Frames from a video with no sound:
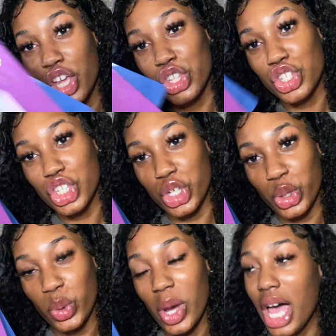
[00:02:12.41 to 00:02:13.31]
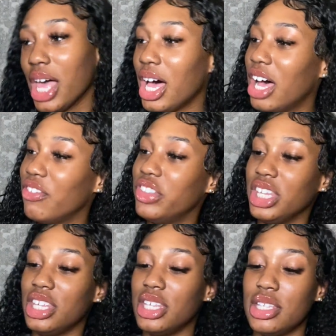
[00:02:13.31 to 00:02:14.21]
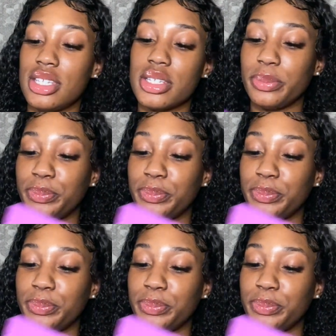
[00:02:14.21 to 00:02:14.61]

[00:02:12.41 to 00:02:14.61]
two of these